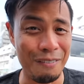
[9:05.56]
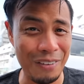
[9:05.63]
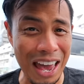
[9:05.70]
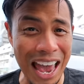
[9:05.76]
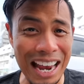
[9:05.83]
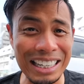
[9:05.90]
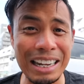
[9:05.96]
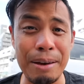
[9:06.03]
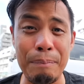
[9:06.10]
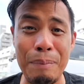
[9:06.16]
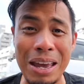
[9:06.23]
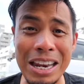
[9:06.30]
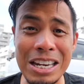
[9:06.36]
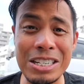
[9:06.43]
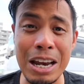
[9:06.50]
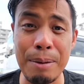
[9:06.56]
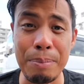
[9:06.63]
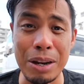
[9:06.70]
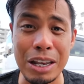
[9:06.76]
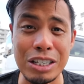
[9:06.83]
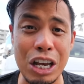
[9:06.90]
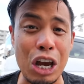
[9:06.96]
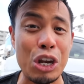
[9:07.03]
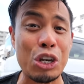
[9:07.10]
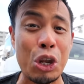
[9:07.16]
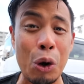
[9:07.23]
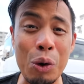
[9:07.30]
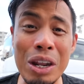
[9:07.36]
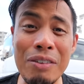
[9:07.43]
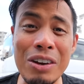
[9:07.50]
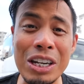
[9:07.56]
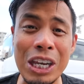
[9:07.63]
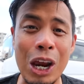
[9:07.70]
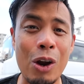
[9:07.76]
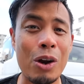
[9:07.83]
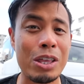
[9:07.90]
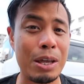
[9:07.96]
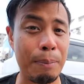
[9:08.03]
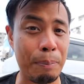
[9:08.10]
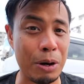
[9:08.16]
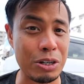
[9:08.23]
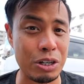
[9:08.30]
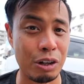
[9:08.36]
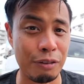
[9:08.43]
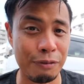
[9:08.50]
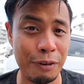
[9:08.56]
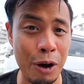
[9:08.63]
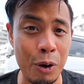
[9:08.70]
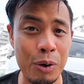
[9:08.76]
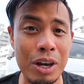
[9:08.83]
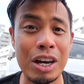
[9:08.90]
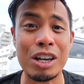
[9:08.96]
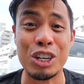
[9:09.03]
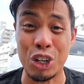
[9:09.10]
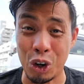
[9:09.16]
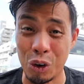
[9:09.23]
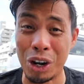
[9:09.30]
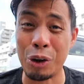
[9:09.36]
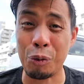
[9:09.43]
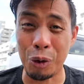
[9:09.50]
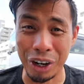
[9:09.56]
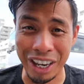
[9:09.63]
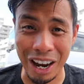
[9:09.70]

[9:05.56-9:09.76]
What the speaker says: fact, many Japanese don't even carry their personal phone during work